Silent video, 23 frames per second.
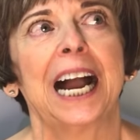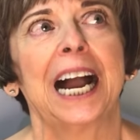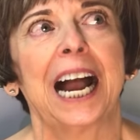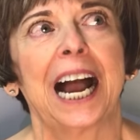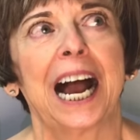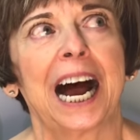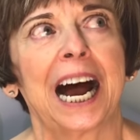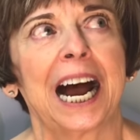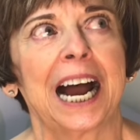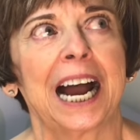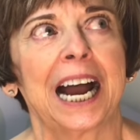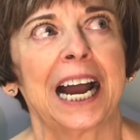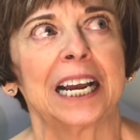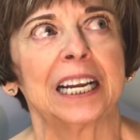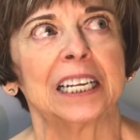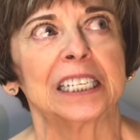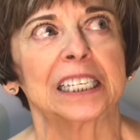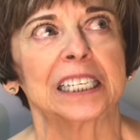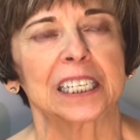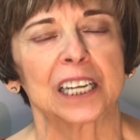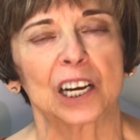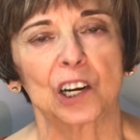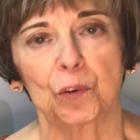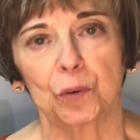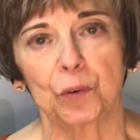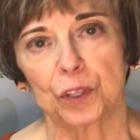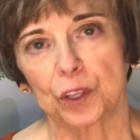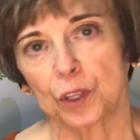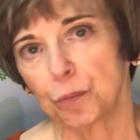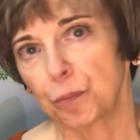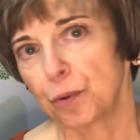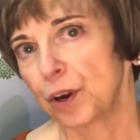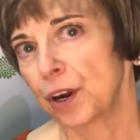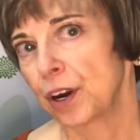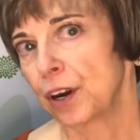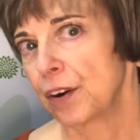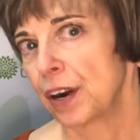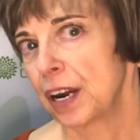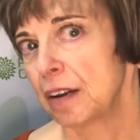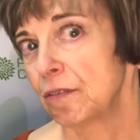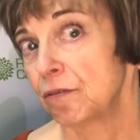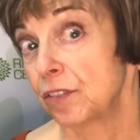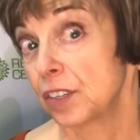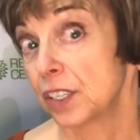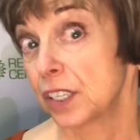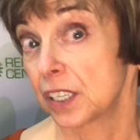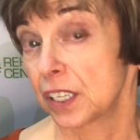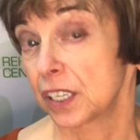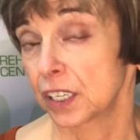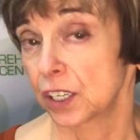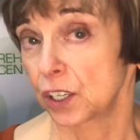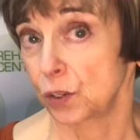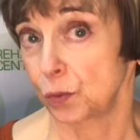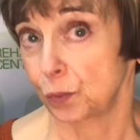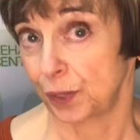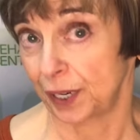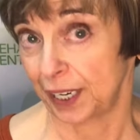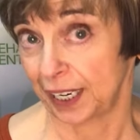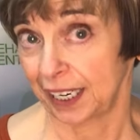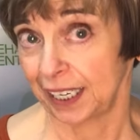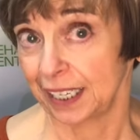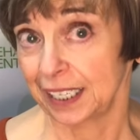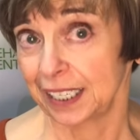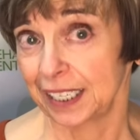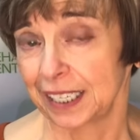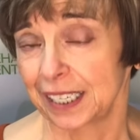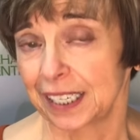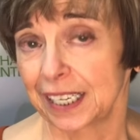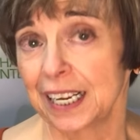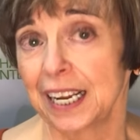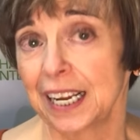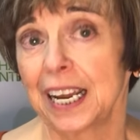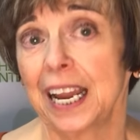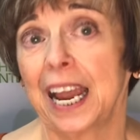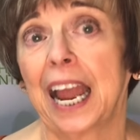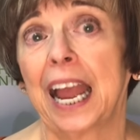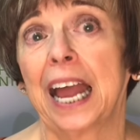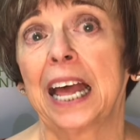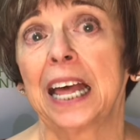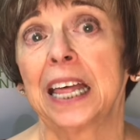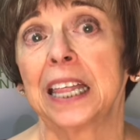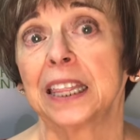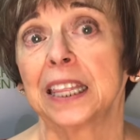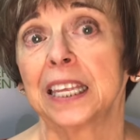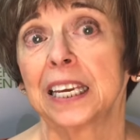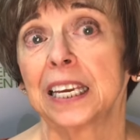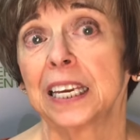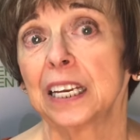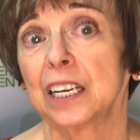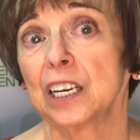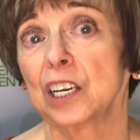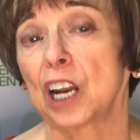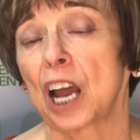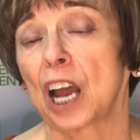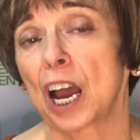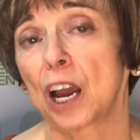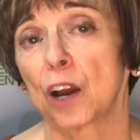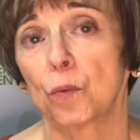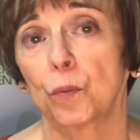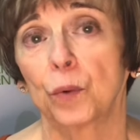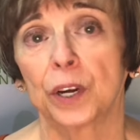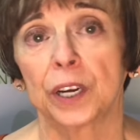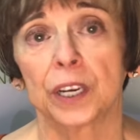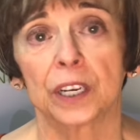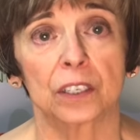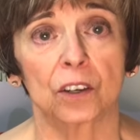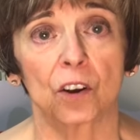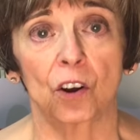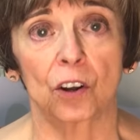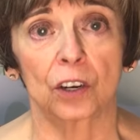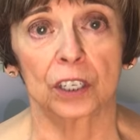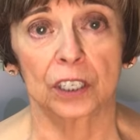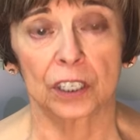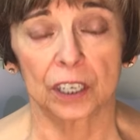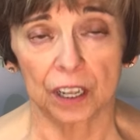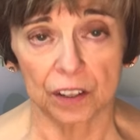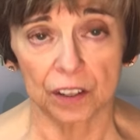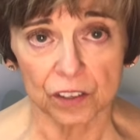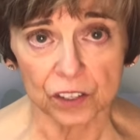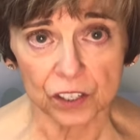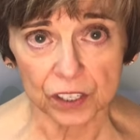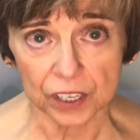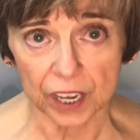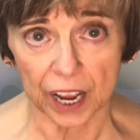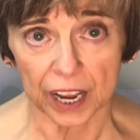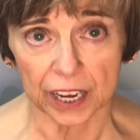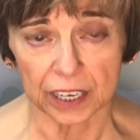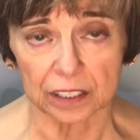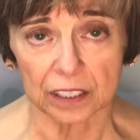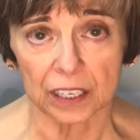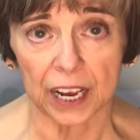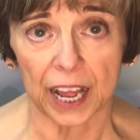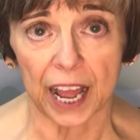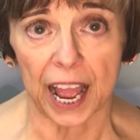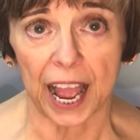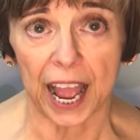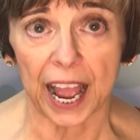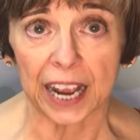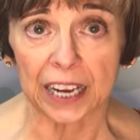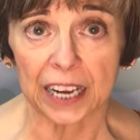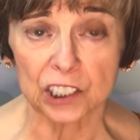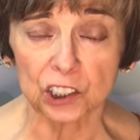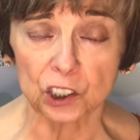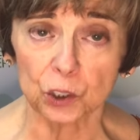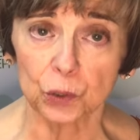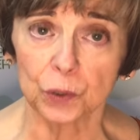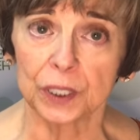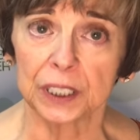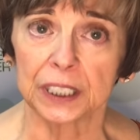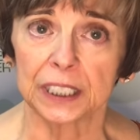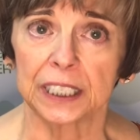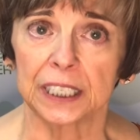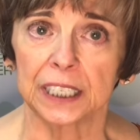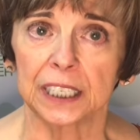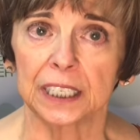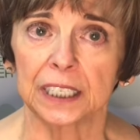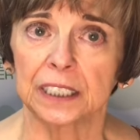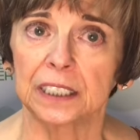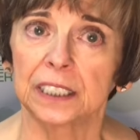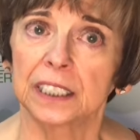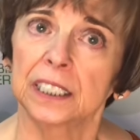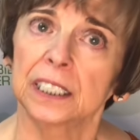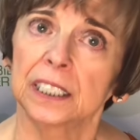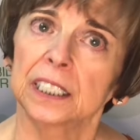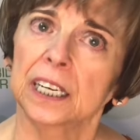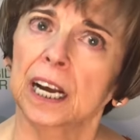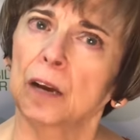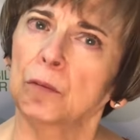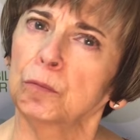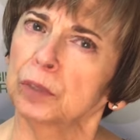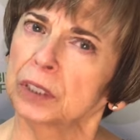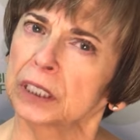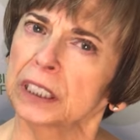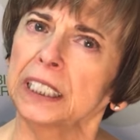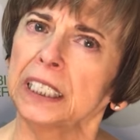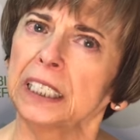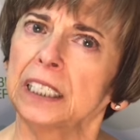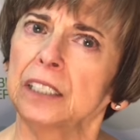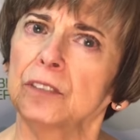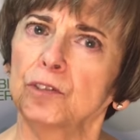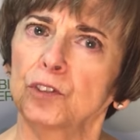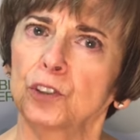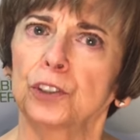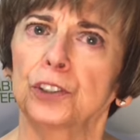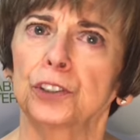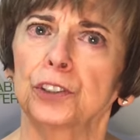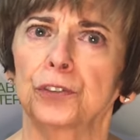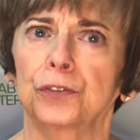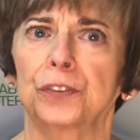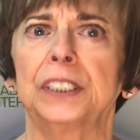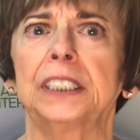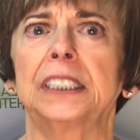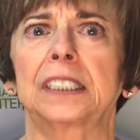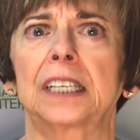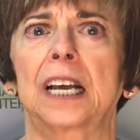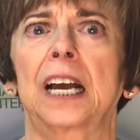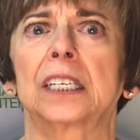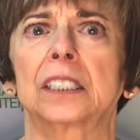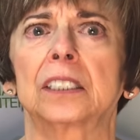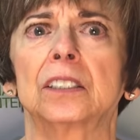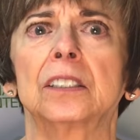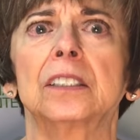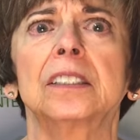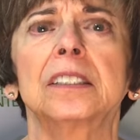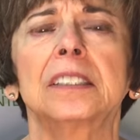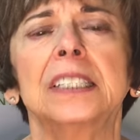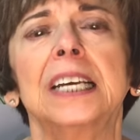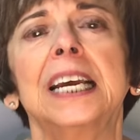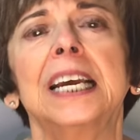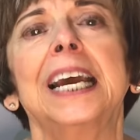I stuck with the program for six weeks, and then I went on another cycle. I actually did, I believe, two or three cycles.